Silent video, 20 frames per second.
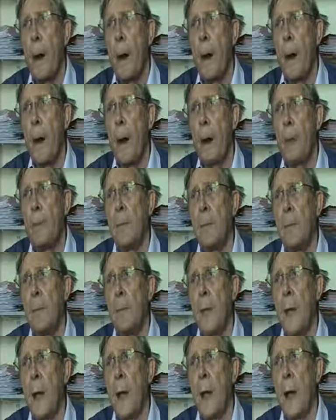
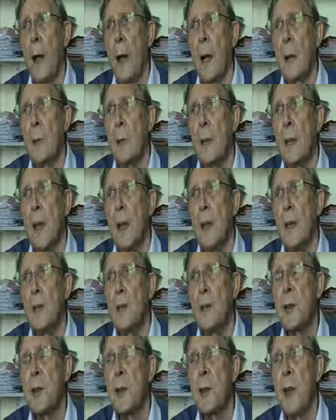I would
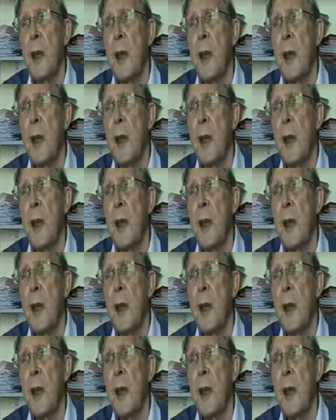like to